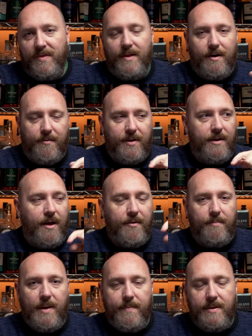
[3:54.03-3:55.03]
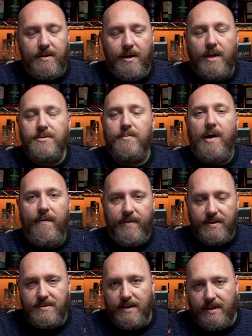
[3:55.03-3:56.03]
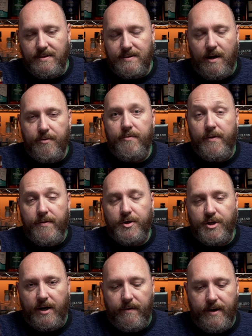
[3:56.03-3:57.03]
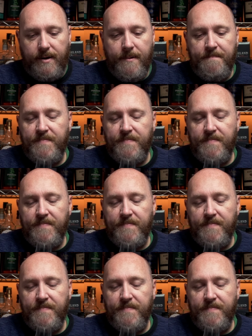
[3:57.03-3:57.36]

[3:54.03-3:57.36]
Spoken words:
or maybe the not so obvious things other than the sherry.